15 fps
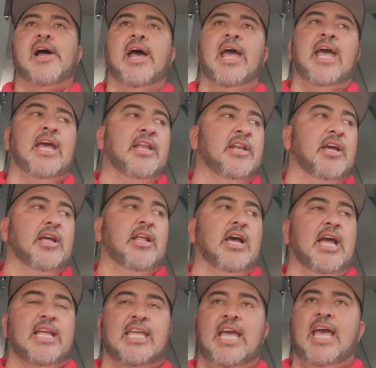And
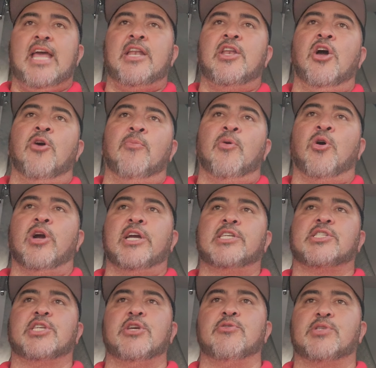again, no more
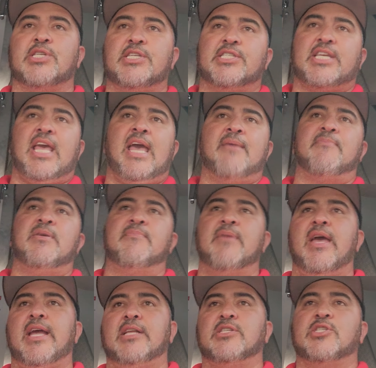excuses can be
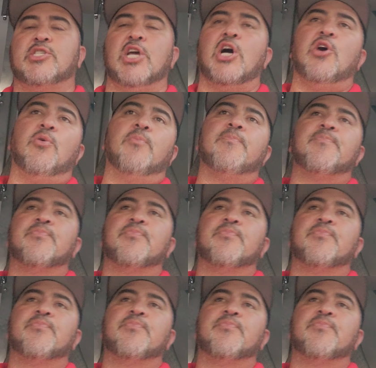made. So